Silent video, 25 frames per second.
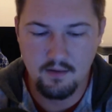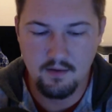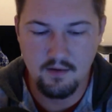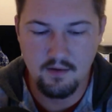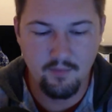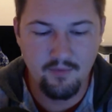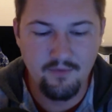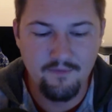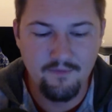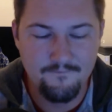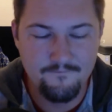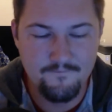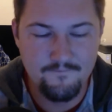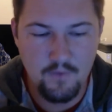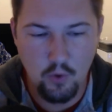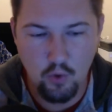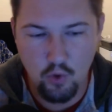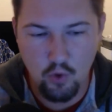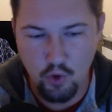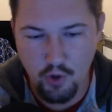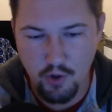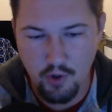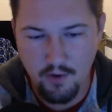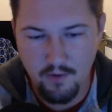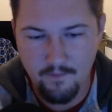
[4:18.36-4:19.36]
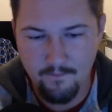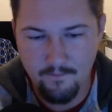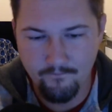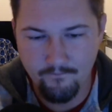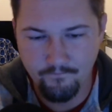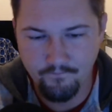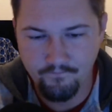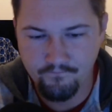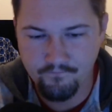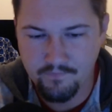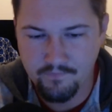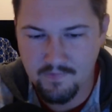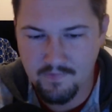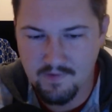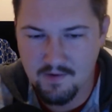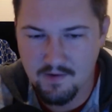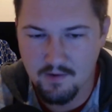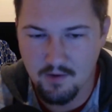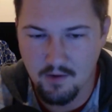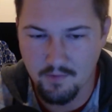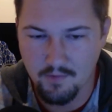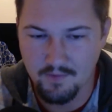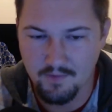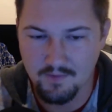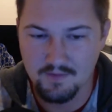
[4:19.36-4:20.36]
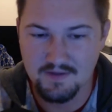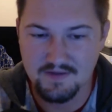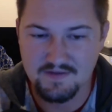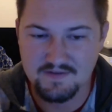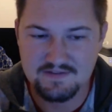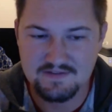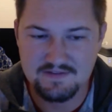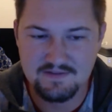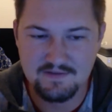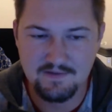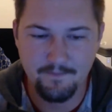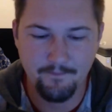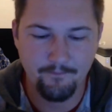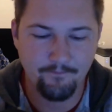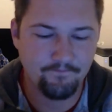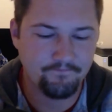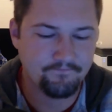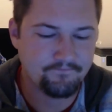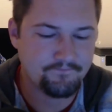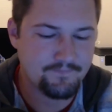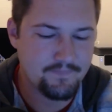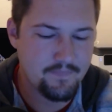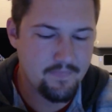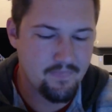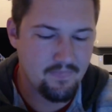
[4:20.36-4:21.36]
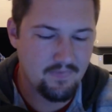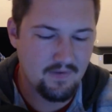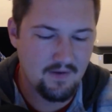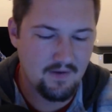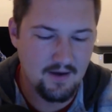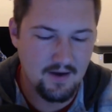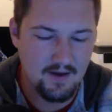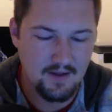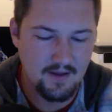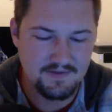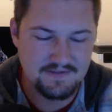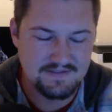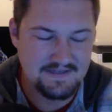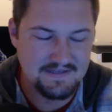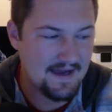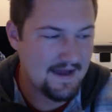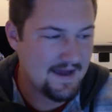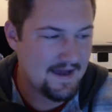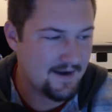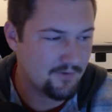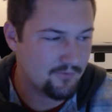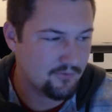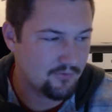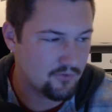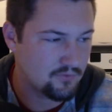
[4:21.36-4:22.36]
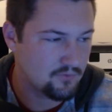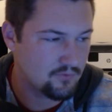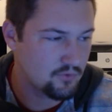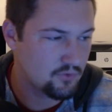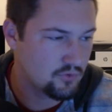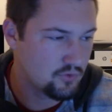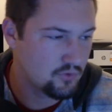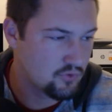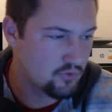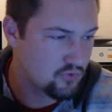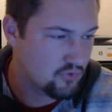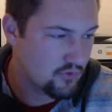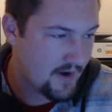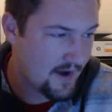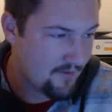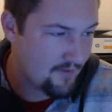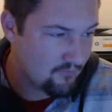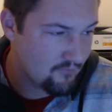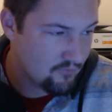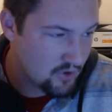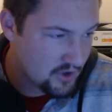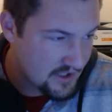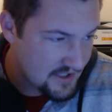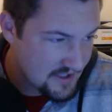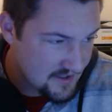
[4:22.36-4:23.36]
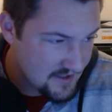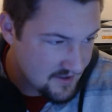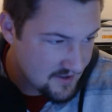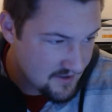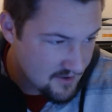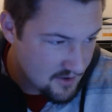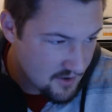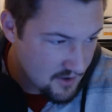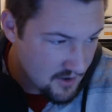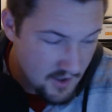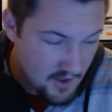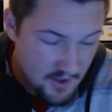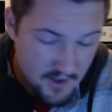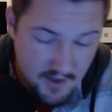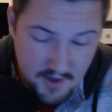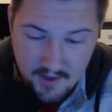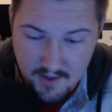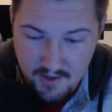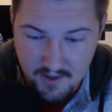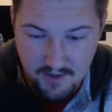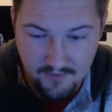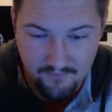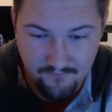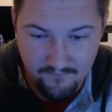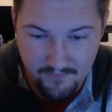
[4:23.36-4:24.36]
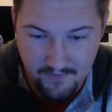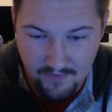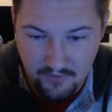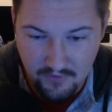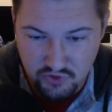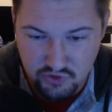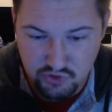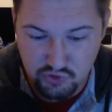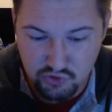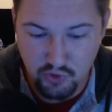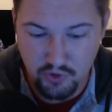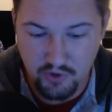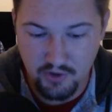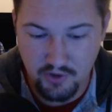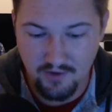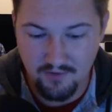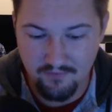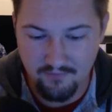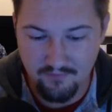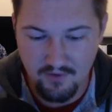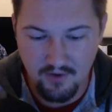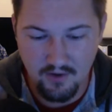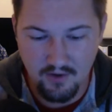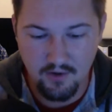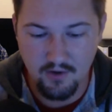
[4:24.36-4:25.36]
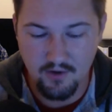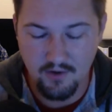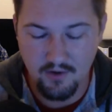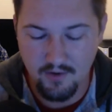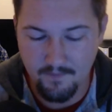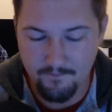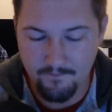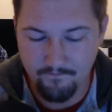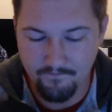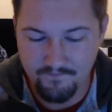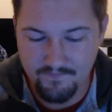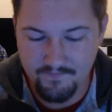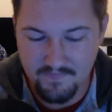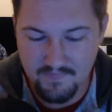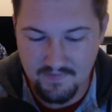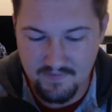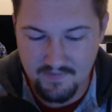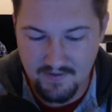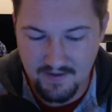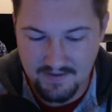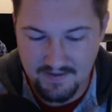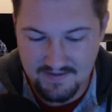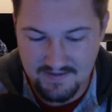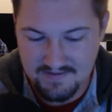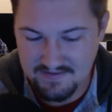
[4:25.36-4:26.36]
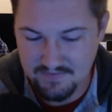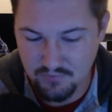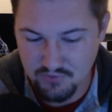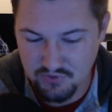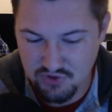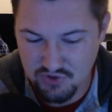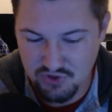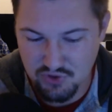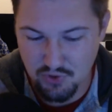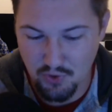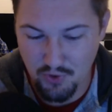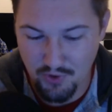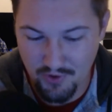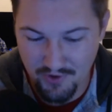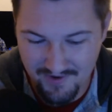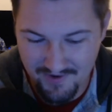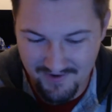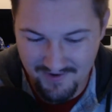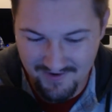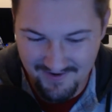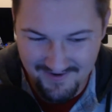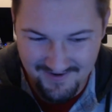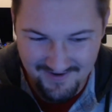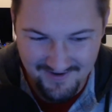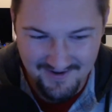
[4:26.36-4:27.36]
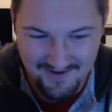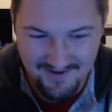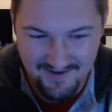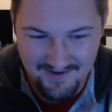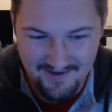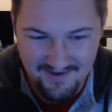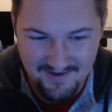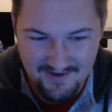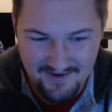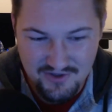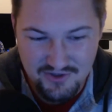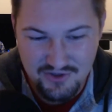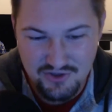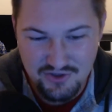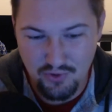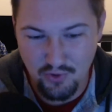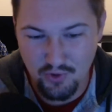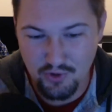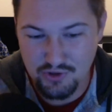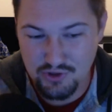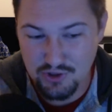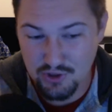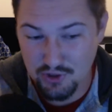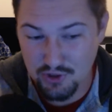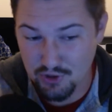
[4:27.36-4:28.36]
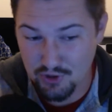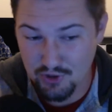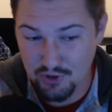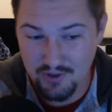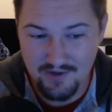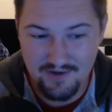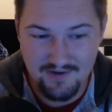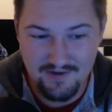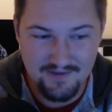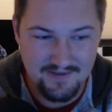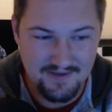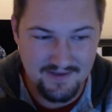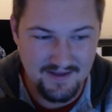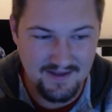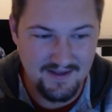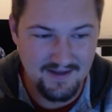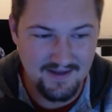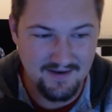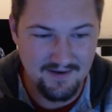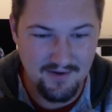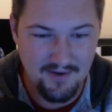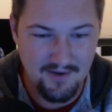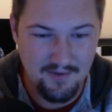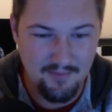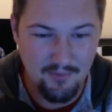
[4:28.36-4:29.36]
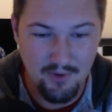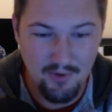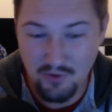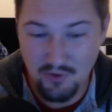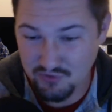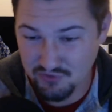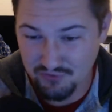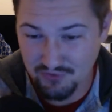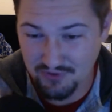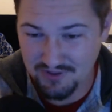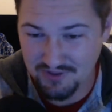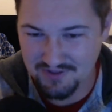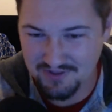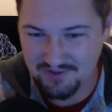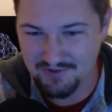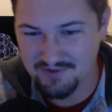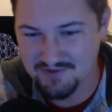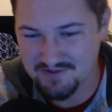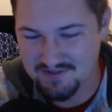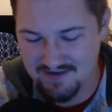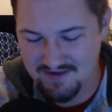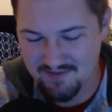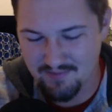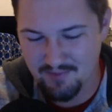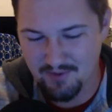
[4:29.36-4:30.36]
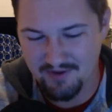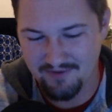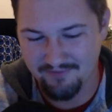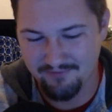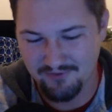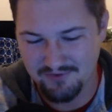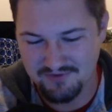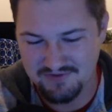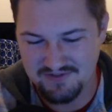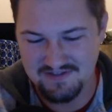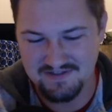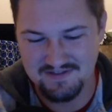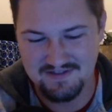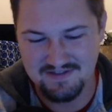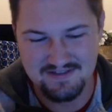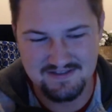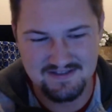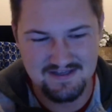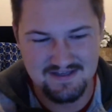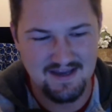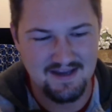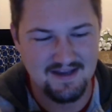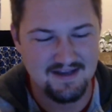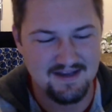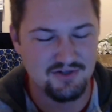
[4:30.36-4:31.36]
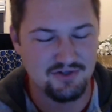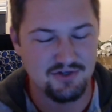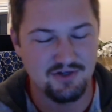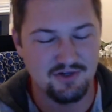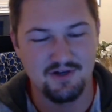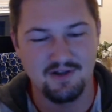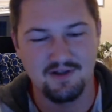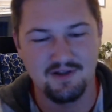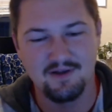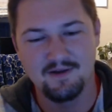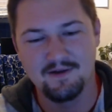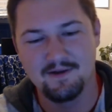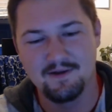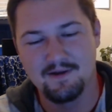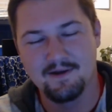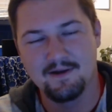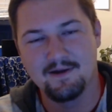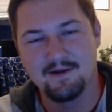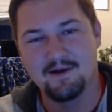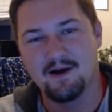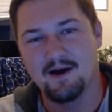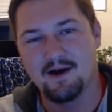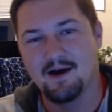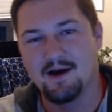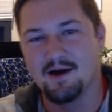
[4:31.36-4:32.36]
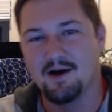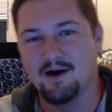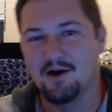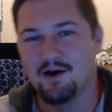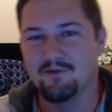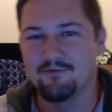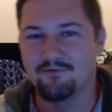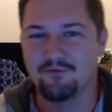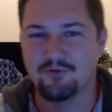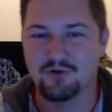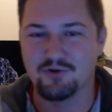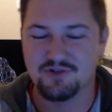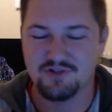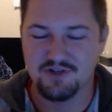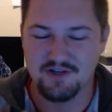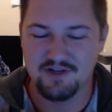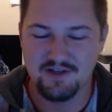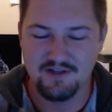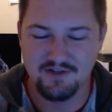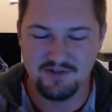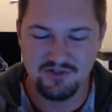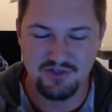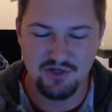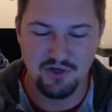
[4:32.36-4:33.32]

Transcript: Number 4 on the list. This guy had a great rookie year. It fell short I guess it was shorter than most rookie years. He didn't play a full season because he got injured. Unfortunate.